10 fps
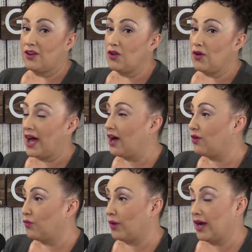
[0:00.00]
know
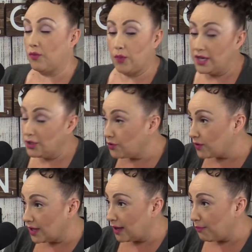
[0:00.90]
how when you
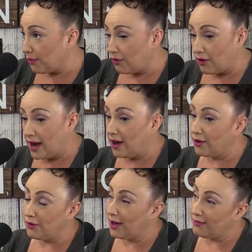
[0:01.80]
sleep or how
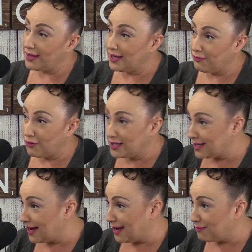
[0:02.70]
you have any free
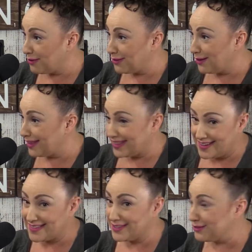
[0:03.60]
time with all the
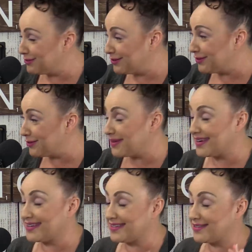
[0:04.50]
things that you do
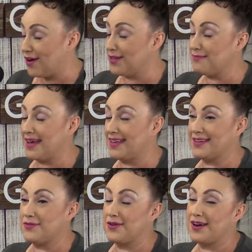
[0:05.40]
because it's all
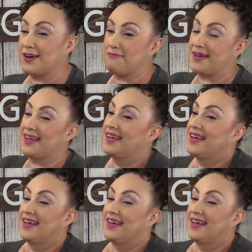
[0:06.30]
amazing work but